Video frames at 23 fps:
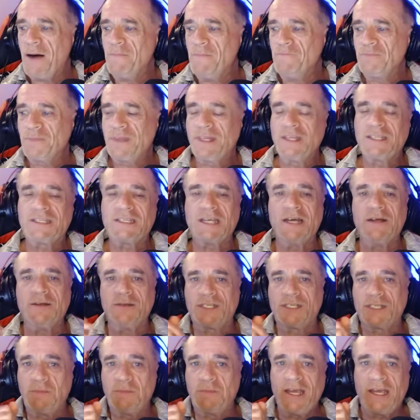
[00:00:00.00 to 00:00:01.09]
Listen,
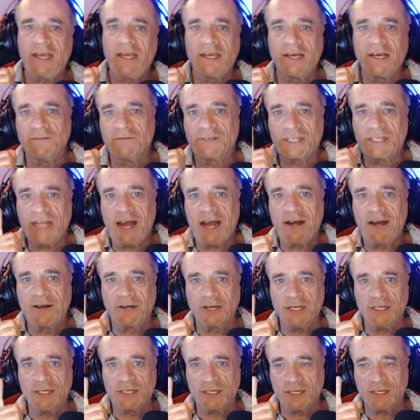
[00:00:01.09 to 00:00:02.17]
speaking of
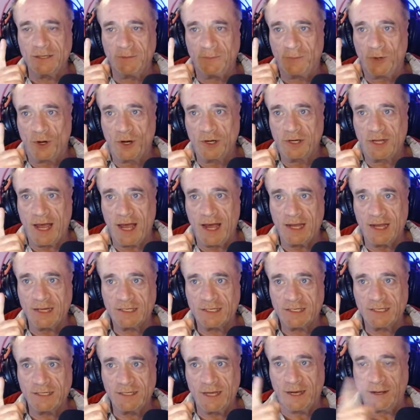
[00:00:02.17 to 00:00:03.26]
Saturday's
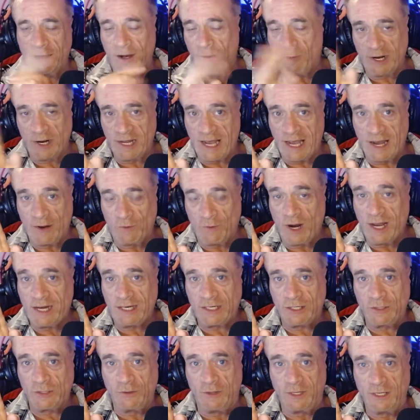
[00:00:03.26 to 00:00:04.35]
broadcast, I want to get right
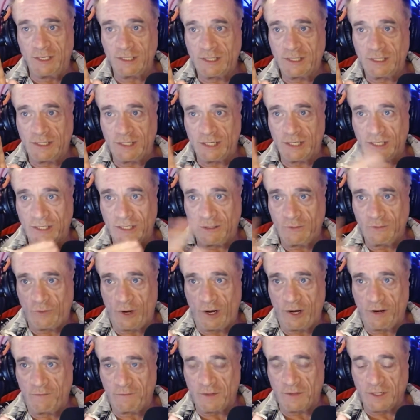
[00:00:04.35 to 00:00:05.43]
to this, just right
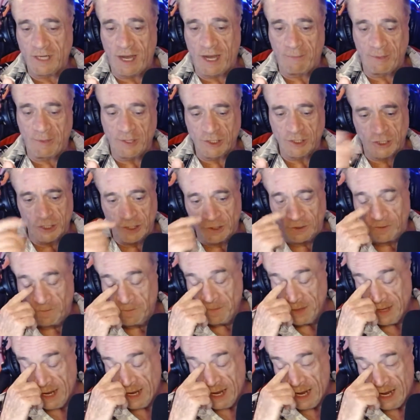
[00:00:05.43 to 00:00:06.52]
off the top of the show.
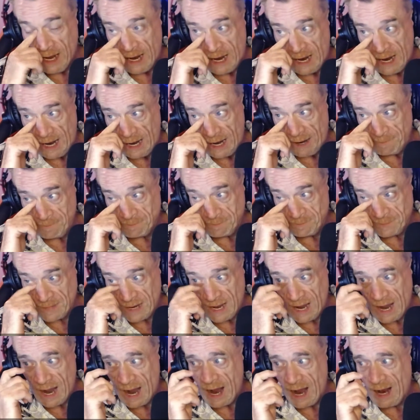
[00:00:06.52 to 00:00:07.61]

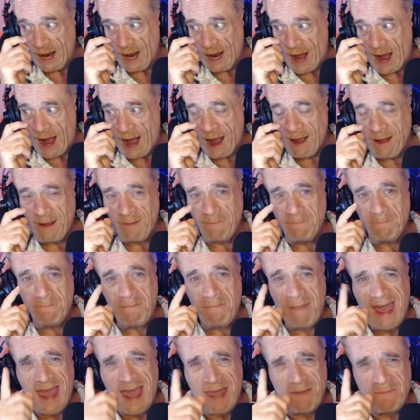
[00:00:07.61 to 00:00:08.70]
I
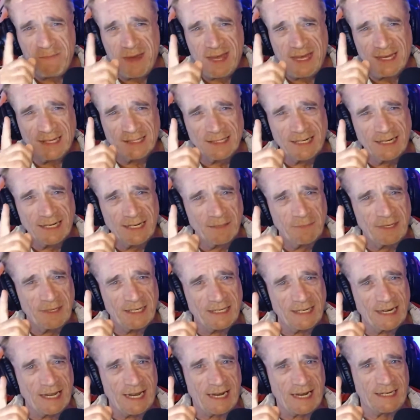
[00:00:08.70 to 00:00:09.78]
may be a little bit
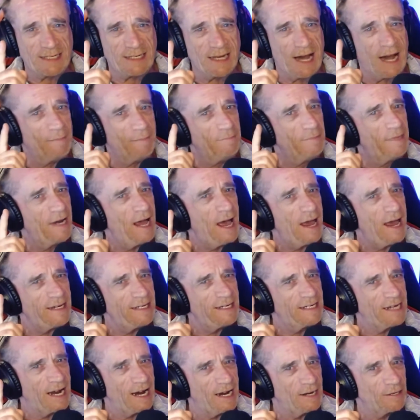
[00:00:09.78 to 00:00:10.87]
late. I'm not
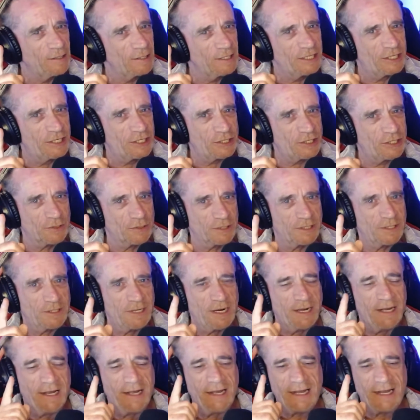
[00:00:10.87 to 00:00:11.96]
entirely sure.
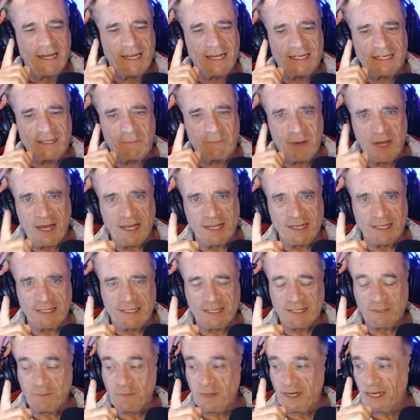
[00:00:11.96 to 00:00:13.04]
It depends,
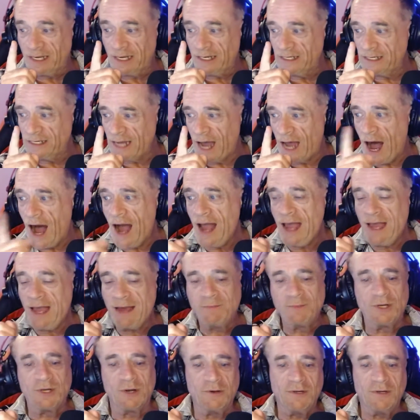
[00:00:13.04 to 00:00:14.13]
because I am
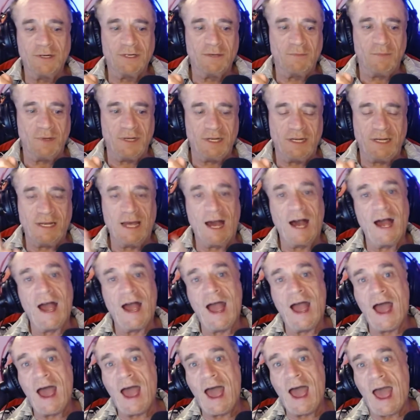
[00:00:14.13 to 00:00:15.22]
going to be
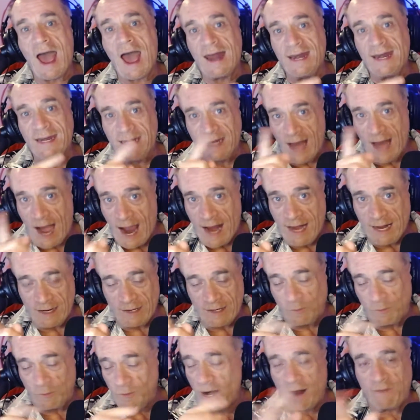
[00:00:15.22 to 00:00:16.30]
at 9,
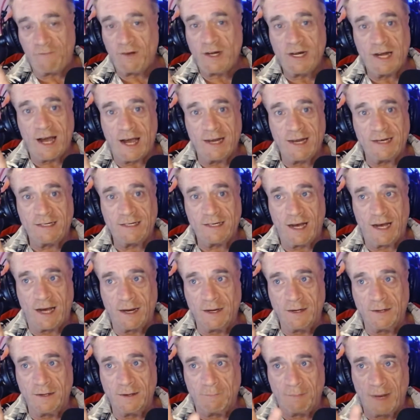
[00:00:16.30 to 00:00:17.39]
and every night
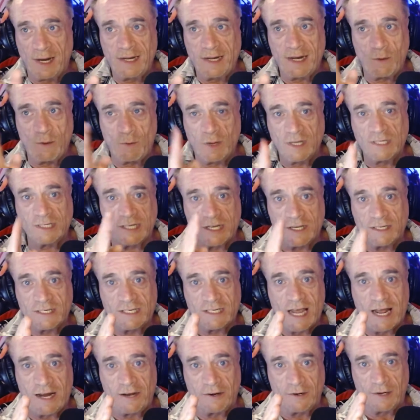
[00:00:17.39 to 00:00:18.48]
on Monday, Wednesday,
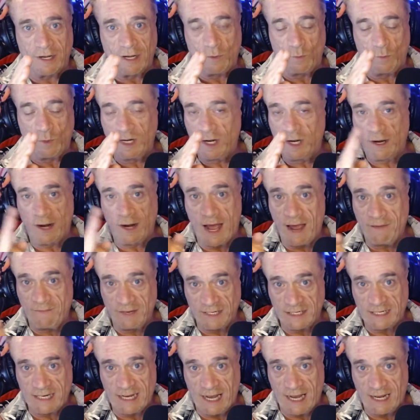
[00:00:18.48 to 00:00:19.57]
Saturday, we are live at
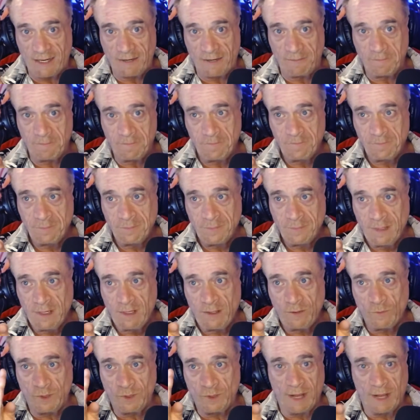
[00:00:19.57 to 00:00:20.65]
10
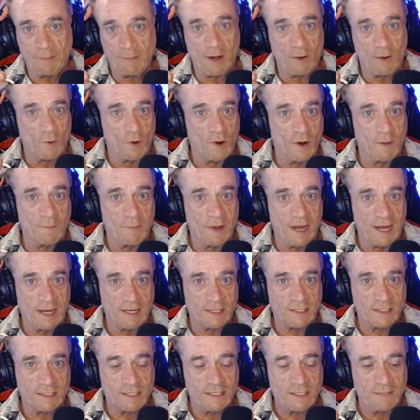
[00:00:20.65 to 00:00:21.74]
with I'm Not Wearing
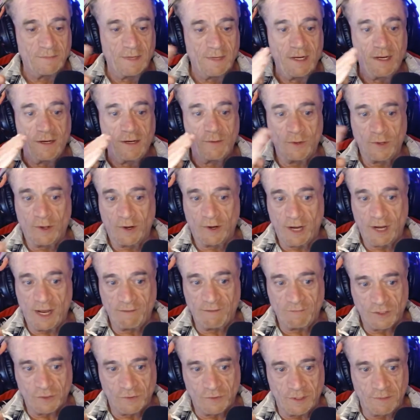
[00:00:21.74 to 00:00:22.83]
Pants with our live
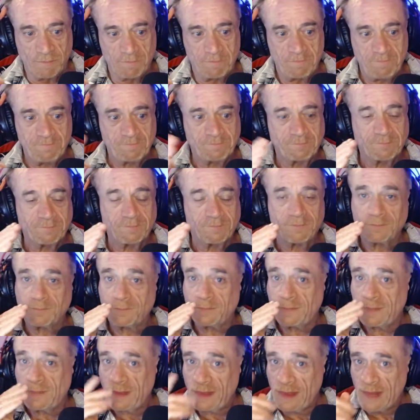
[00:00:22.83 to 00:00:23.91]
stream.
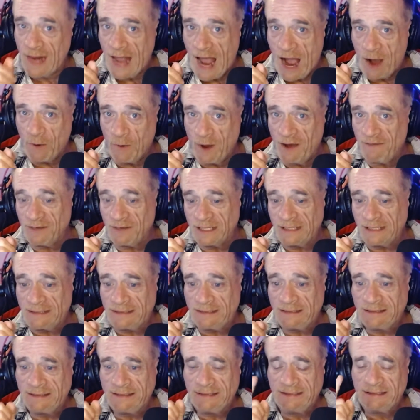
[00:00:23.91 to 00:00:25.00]
However,
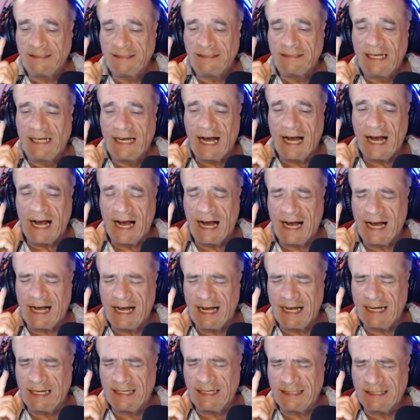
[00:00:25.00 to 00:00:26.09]

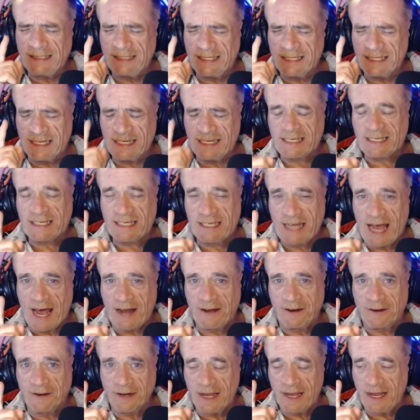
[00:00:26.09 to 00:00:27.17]
this
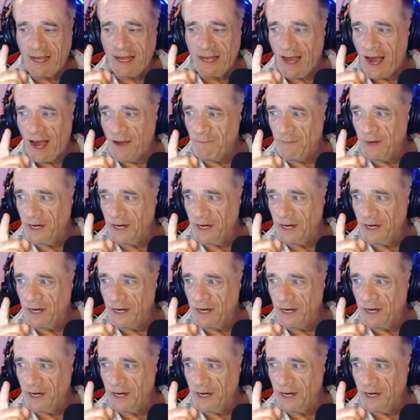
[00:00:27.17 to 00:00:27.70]
Saturday, I've been